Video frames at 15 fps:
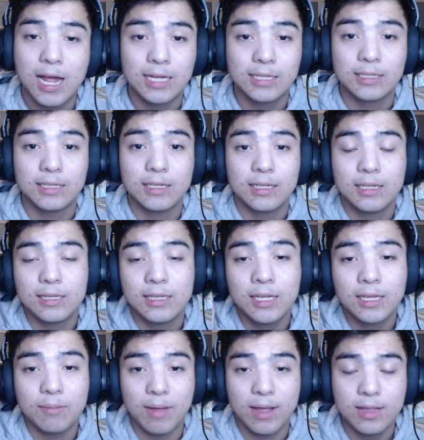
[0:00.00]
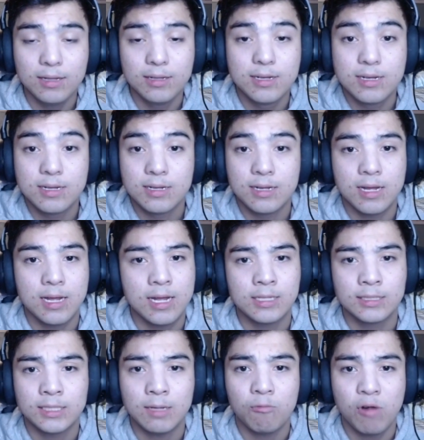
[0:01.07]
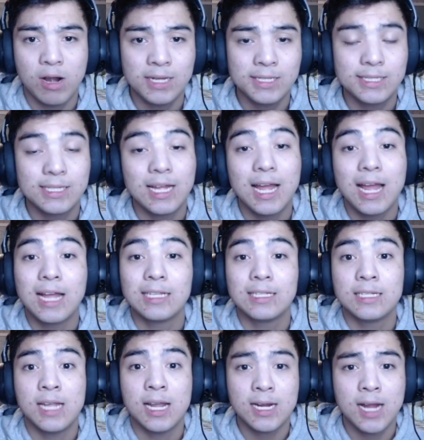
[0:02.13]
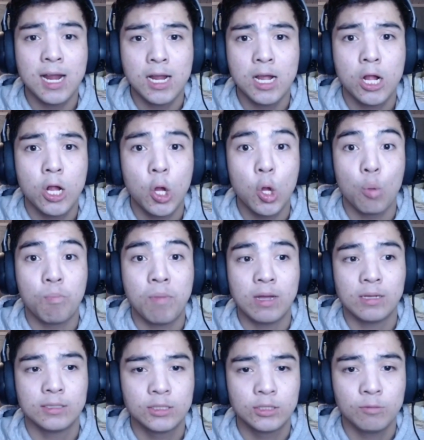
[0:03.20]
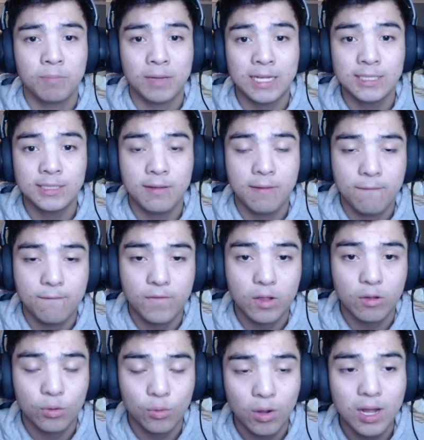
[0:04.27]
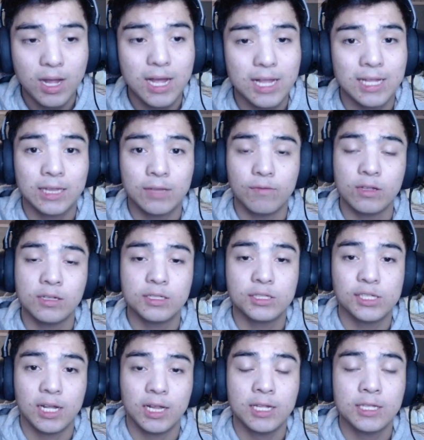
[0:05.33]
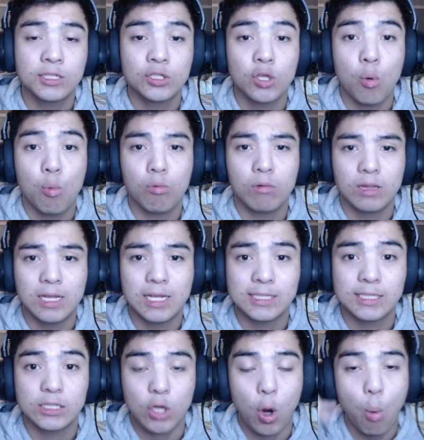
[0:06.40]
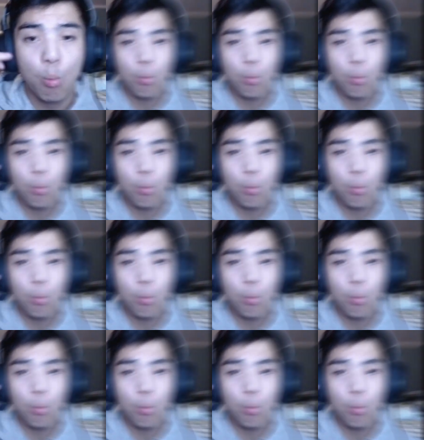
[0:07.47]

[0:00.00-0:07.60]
and lick the bell, and surprise, and jangan lupa surprise. You don't know what, like the video, share it. So let's go.